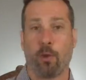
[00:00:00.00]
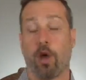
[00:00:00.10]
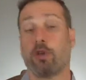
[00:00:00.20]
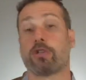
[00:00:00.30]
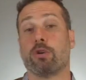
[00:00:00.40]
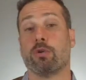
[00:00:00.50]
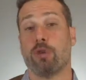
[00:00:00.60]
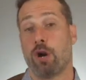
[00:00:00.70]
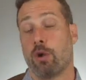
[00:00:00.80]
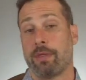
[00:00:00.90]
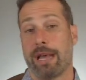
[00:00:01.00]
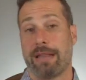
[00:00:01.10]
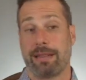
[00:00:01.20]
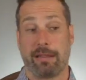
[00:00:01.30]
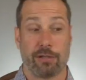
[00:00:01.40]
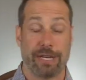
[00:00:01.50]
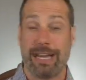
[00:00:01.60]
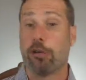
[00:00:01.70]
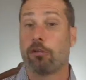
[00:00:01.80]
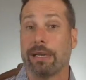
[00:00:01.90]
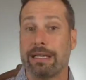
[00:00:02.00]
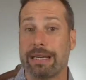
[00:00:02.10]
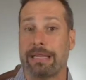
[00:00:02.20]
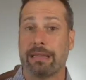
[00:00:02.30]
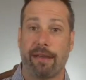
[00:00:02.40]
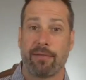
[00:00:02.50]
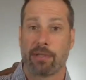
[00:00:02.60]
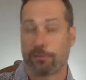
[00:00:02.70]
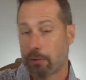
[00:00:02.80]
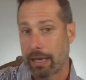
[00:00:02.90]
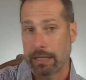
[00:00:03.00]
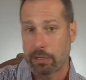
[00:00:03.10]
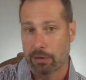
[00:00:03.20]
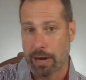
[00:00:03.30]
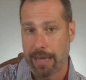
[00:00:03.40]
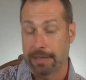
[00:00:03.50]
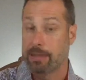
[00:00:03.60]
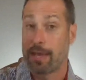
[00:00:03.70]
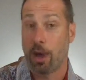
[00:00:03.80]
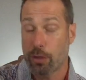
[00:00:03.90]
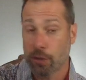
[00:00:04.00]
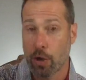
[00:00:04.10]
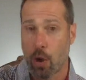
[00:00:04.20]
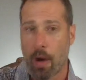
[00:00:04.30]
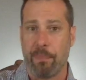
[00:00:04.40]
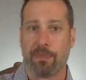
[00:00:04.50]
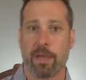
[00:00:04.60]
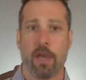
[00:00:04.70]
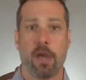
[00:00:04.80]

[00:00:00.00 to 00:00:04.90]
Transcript: we also know that there's an increase in levels of triglycerides. They also go up.